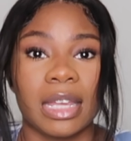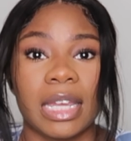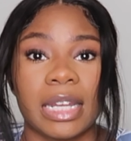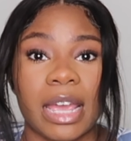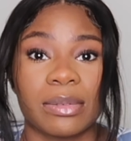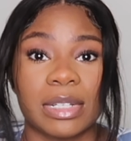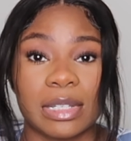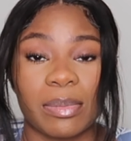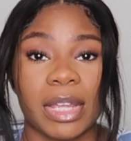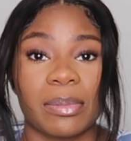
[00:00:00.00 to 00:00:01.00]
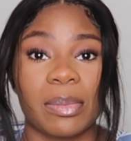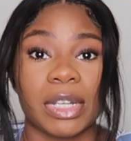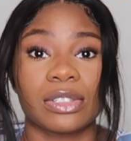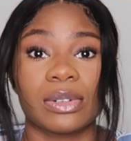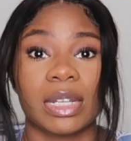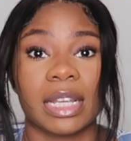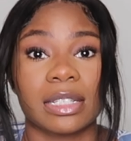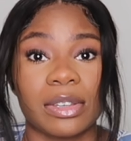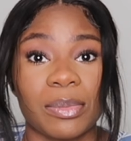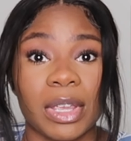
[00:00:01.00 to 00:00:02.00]
and I will display a picture
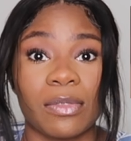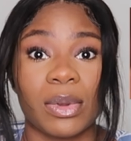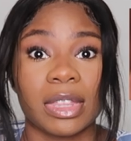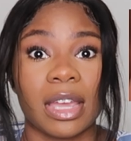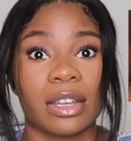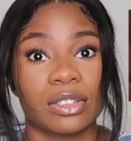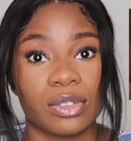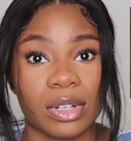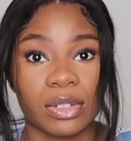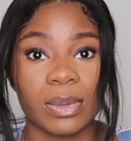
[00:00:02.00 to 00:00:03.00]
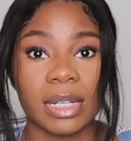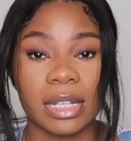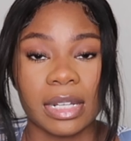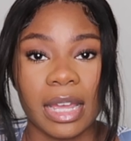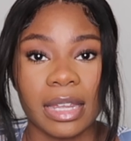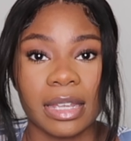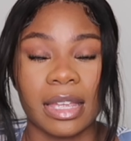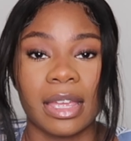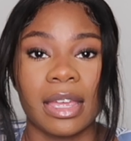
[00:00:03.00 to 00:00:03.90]
next to me of what that construction would look like.